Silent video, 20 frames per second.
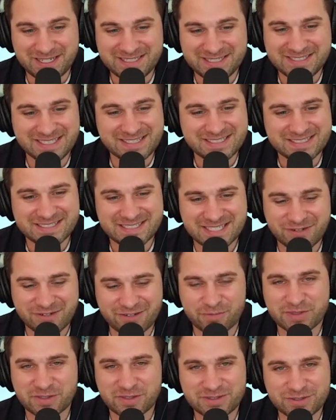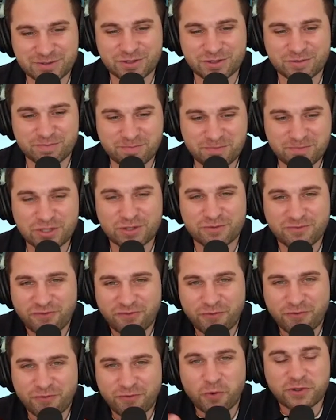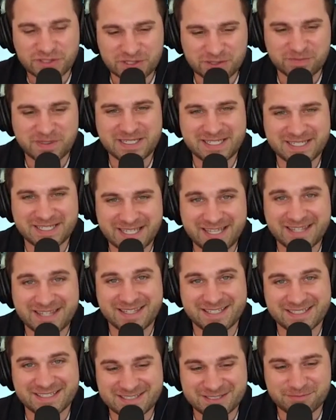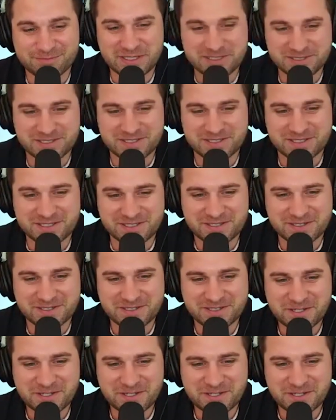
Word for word: I said this to Kevin, I'm like, dude, you're you're forcing me to get this basically